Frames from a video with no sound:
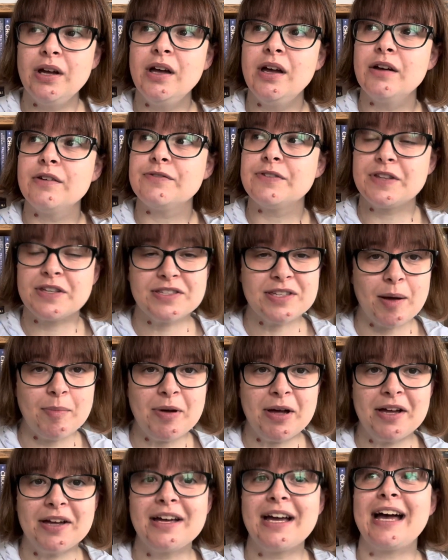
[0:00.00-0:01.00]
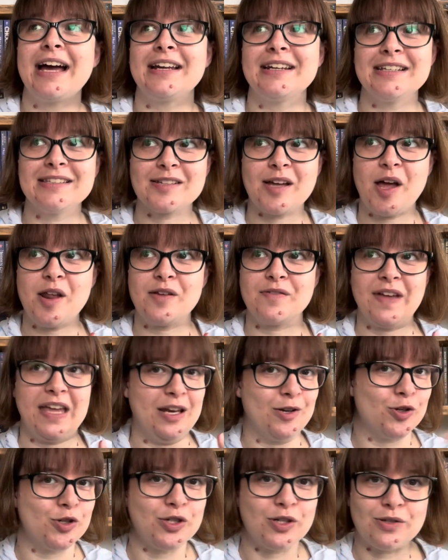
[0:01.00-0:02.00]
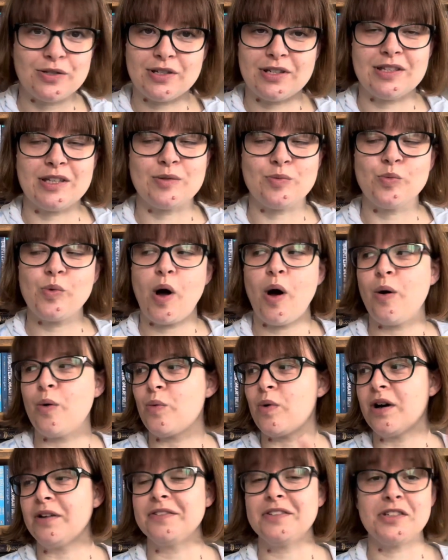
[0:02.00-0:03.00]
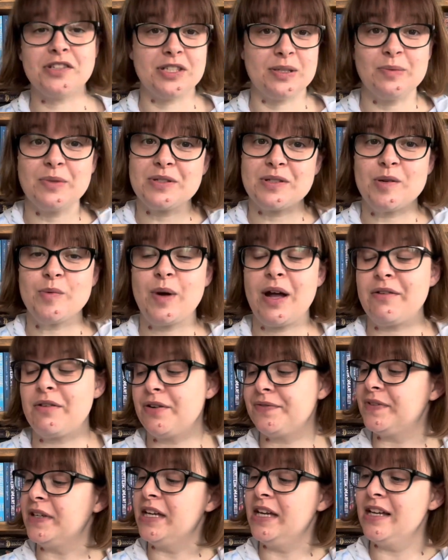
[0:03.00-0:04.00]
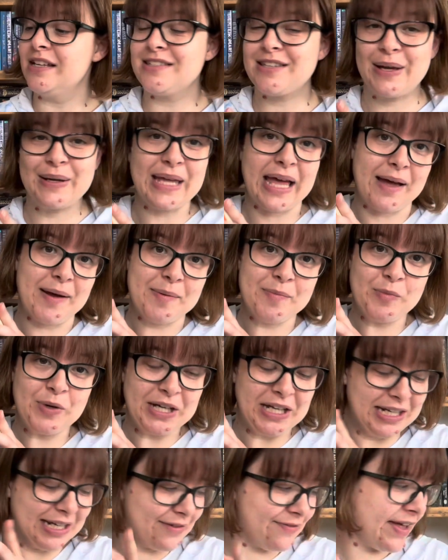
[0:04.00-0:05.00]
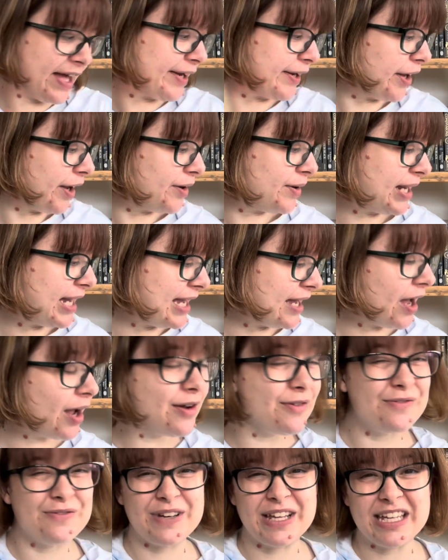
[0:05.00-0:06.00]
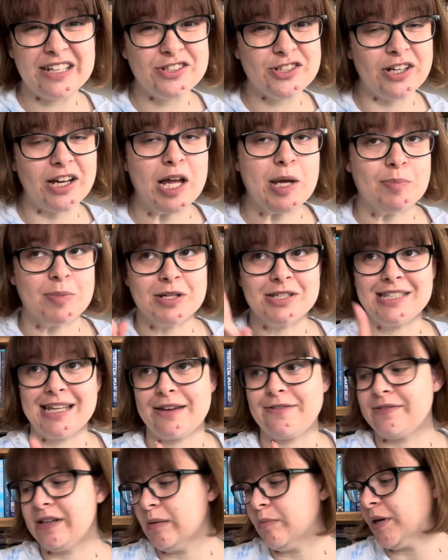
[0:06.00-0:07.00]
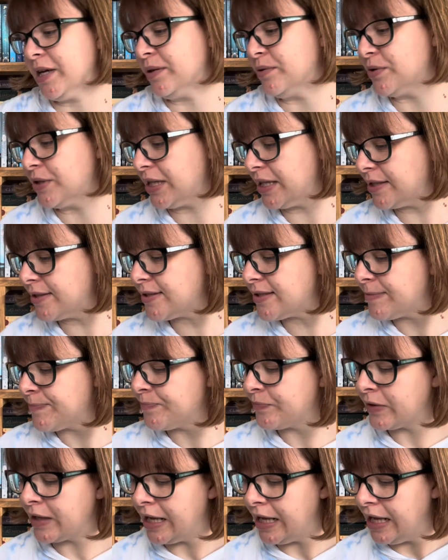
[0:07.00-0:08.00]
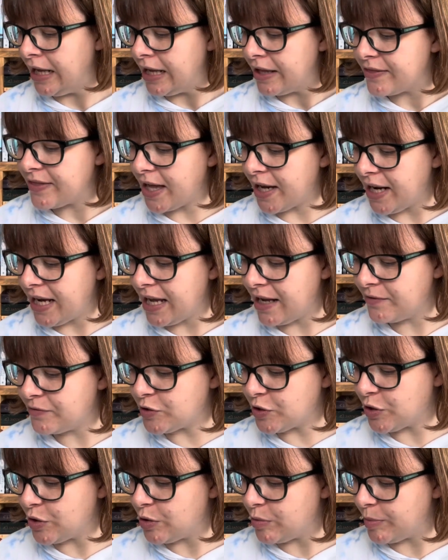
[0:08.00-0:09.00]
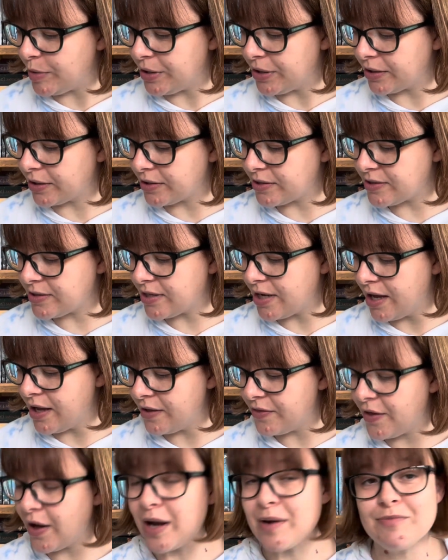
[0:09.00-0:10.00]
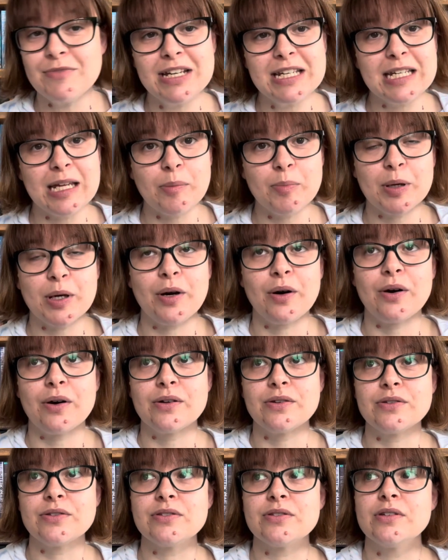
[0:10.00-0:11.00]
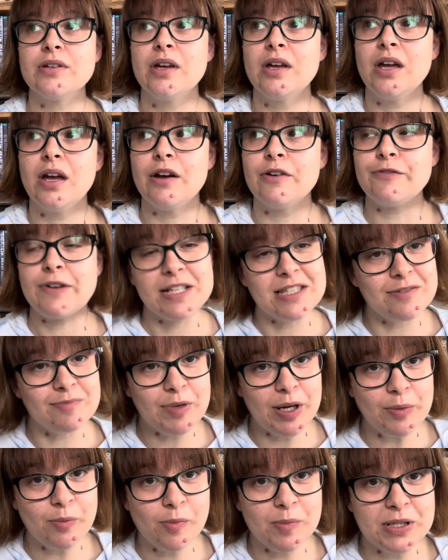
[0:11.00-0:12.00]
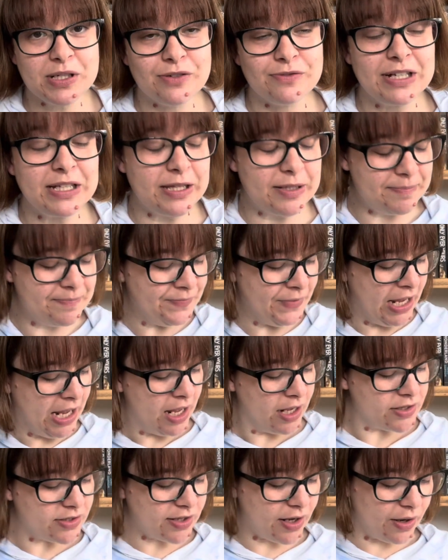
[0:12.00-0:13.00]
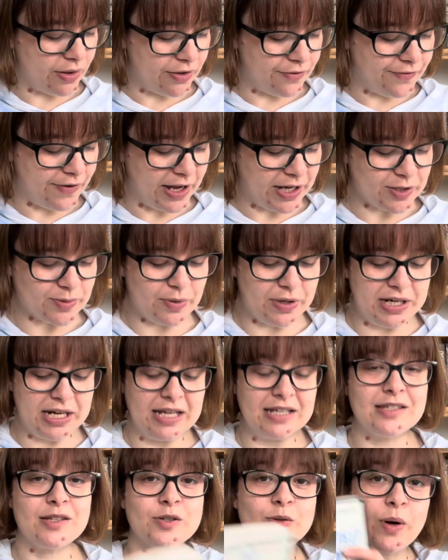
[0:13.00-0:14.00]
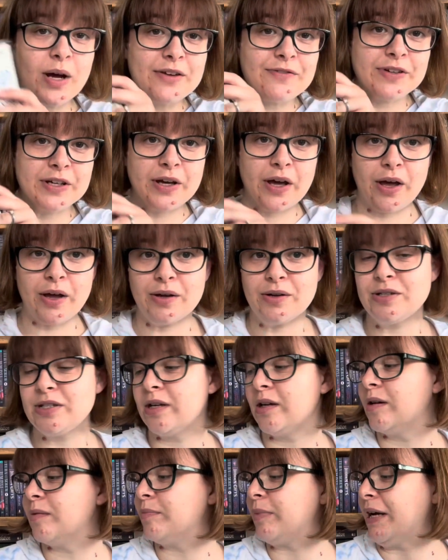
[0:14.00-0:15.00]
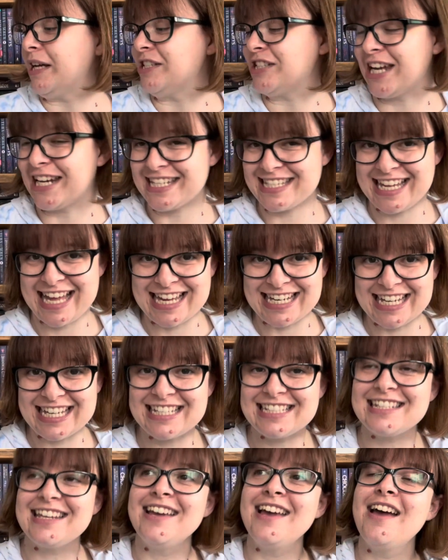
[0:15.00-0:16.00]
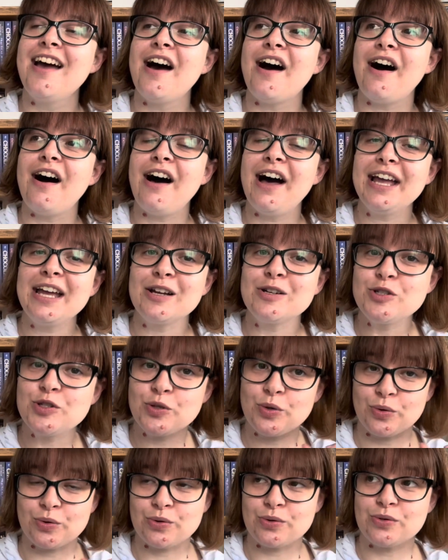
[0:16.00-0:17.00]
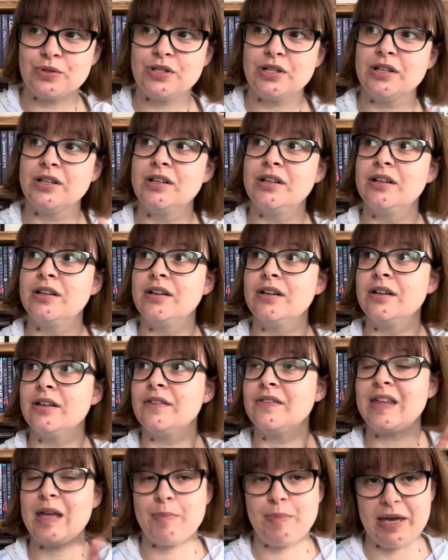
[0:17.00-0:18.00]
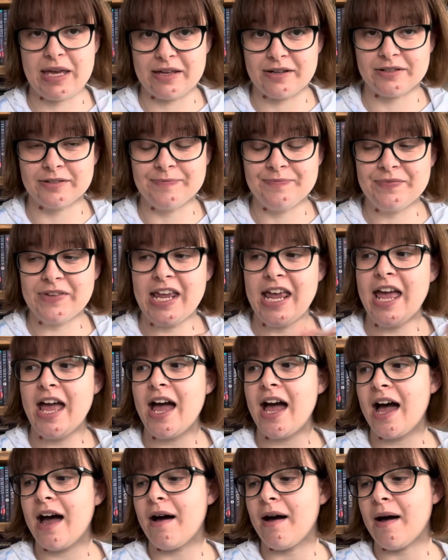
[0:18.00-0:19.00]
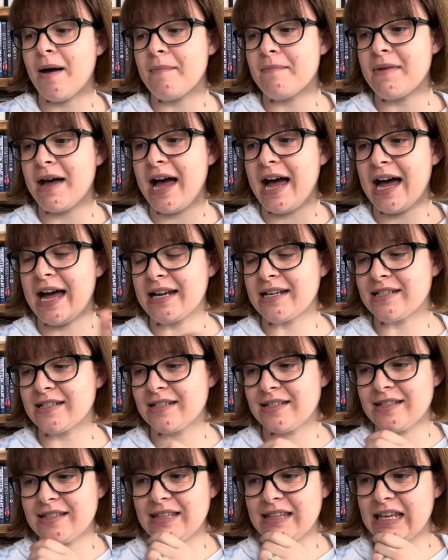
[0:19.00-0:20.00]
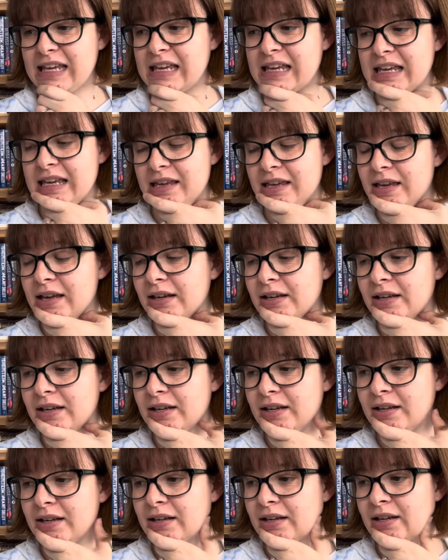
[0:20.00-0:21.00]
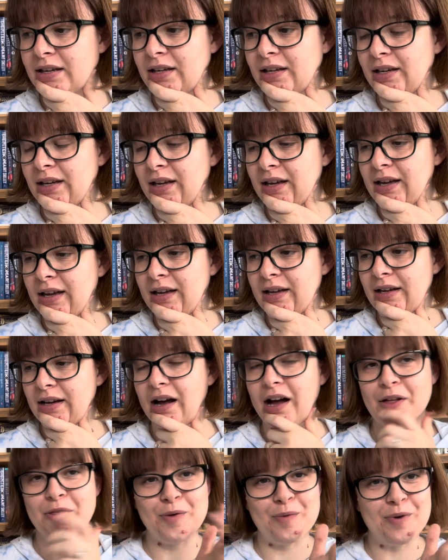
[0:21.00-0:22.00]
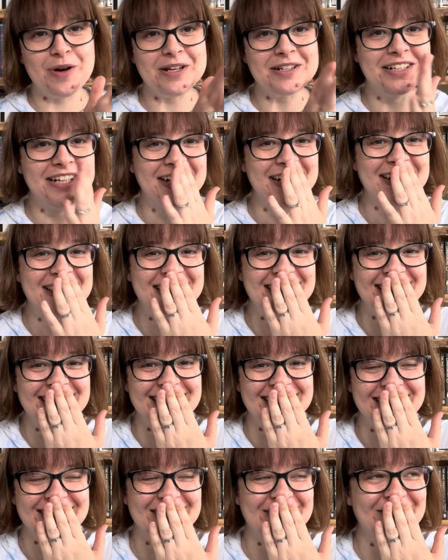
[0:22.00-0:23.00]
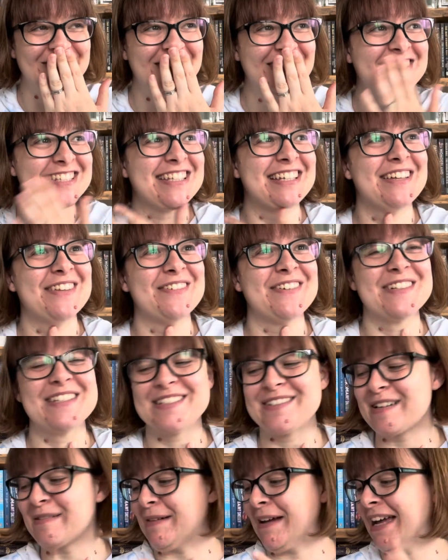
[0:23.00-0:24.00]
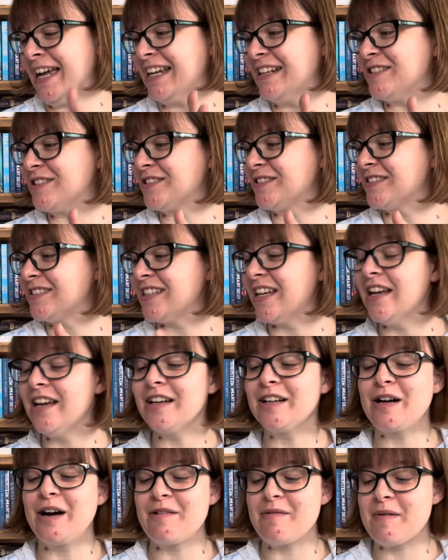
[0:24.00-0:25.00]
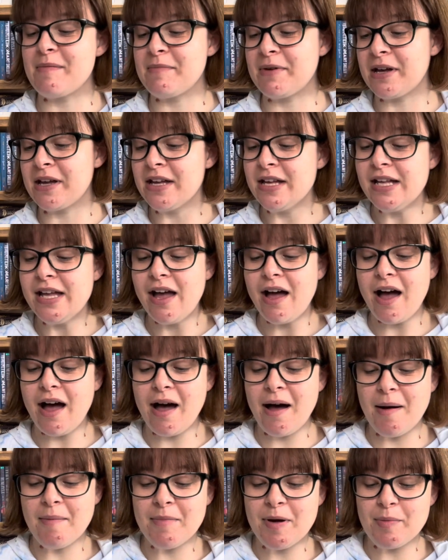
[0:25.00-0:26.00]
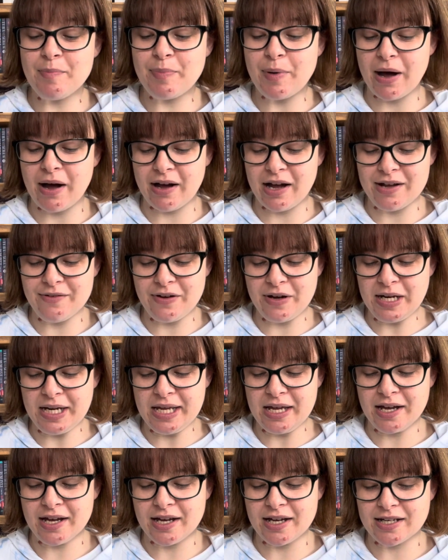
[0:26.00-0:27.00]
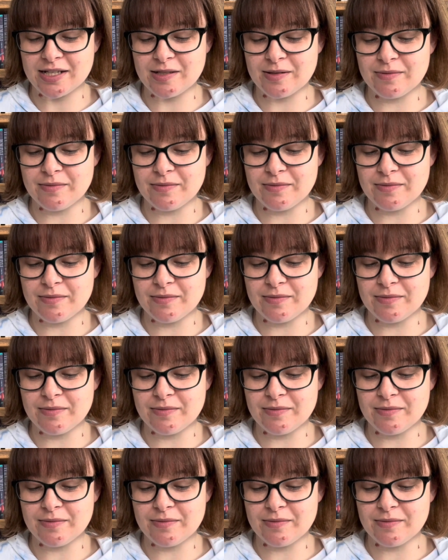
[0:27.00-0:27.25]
for the summer and is kind of introduced to this whole world that she wasn't aware of. So yeah, we're going to give that a go, hopefully in July, but definitely by August. Then I have two books that I'm reading because friends of mine want me to read them. So the first one is The Wyford Code by Janice Hallett. I adored The Appeal, and the other one, what's the other one, something about angels, can't remember, but I've only heard